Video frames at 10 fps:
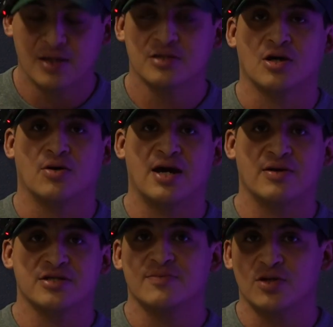So that
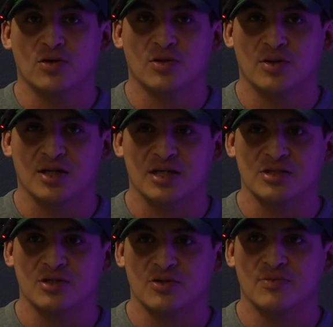was something you could look
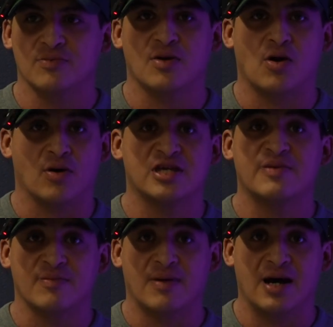into or
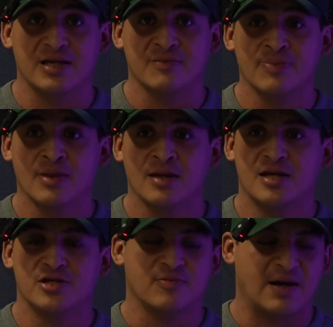keep in mind,
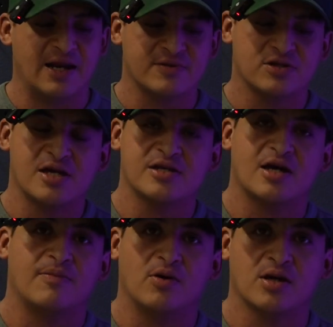is you might have to change
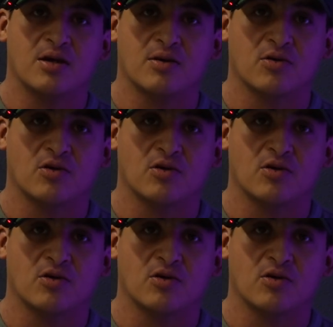out a bolt carrier